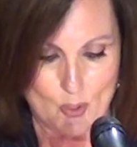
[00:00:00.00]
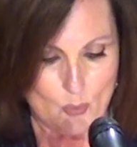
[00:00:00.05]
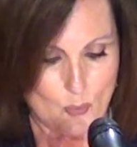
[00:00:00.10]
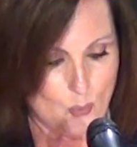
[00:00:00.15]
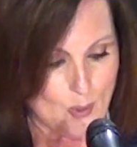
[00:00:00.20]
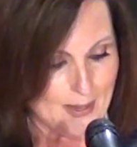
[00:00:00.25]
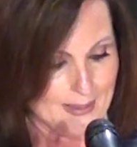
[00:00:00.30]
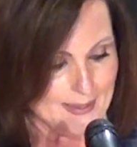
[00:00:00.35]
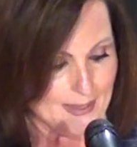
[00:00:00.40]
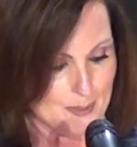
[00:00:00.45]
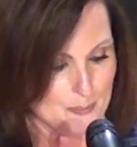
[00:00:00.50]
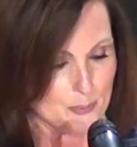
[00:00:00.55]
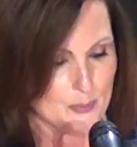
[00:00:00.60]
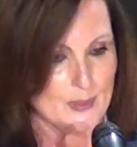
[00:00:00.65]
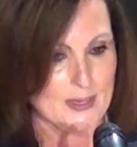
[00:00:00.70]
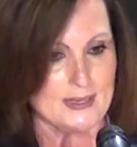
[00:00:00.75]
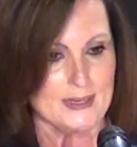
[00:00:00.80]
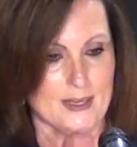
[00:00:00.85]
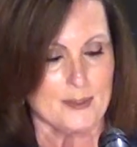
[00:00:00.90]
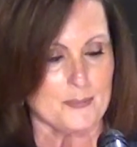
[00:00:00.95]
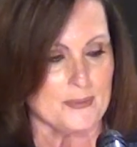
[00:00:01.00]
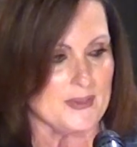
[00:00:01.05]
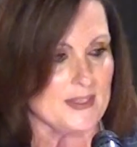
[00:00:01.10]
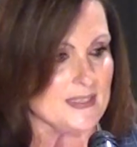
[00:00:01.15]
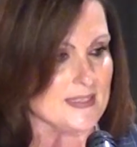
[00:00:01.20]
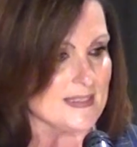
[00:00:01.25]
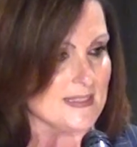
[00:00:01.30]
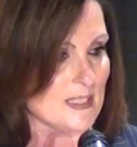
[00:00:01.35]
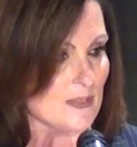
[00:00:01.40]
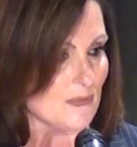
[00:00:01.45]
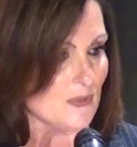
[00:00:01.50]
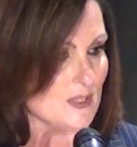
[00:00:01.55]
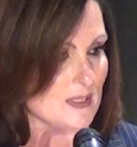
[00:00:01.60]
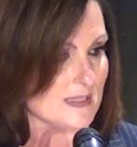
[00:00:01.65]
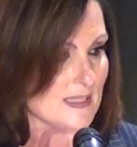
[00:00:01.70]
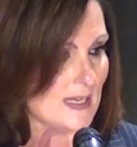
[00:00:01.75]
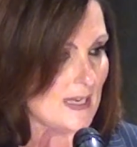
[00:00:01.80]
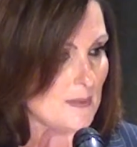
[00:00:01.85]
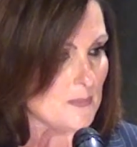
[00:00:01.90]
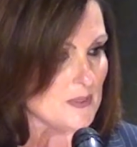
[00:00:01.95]
Why I bring up these different
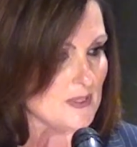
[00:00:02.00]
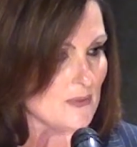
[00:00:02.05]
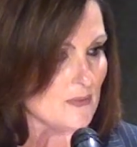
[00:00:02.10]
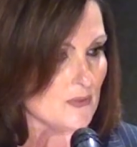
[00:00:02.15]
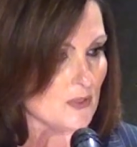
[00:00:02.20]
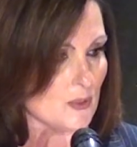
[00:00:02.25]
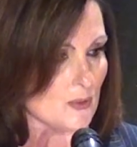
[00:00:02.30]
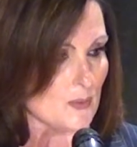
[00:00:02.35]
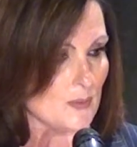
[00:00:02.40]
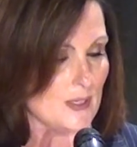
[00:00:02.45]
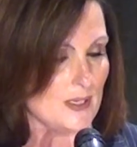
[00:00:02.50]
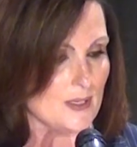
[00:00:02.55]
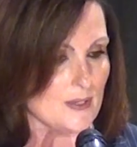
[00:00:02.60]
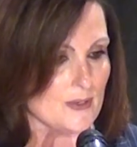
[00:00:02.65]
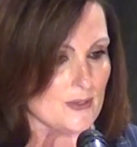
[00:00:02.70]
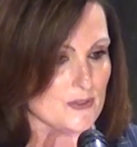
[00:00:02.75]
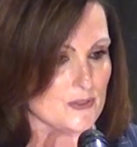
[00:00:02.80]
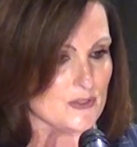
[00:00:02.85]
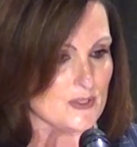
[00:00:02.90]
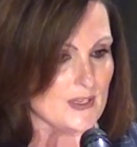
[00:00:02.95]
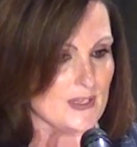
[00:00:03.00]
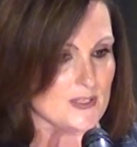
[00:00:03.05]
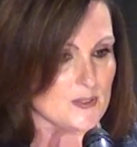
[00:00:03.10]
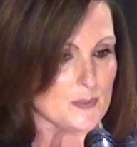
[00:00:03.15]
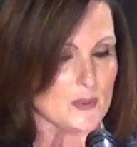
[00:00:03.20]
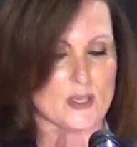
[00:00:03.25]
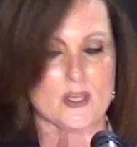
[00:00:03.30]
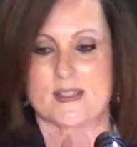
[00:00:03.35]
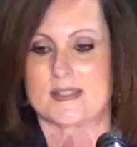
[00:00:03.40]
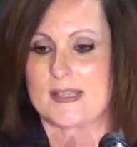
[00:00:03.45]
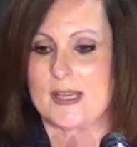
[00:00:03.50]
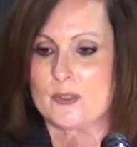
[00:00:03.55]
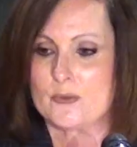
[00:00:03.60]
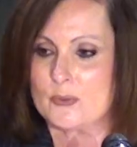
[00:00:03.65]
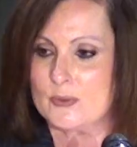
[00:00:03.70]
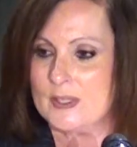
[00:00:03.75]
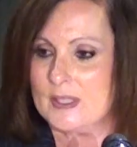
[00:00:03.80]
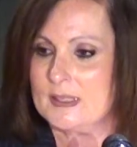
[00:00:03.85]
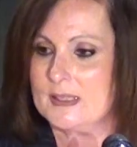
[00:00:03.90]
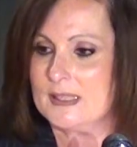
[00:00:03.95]
types of careers is because
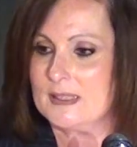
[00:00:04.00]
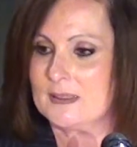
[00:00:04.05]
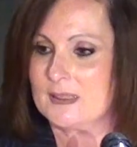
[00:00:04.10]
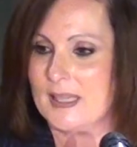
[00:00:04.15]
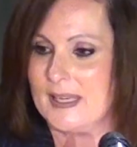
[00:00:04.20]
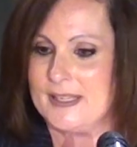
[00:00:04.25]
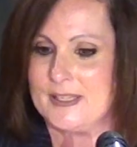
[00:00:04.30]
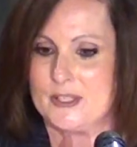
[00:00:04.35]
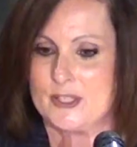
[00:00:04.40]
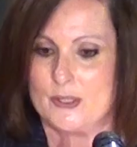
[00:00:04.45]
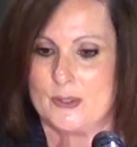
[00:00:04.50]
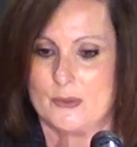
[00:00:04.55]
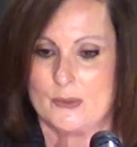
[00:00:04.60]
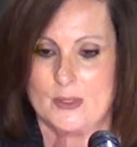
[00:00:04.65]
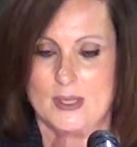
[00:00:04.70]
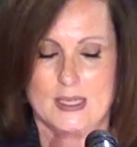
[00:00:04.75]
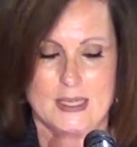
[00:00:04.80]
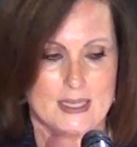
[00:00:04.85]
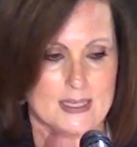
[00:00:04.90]
I'd really like you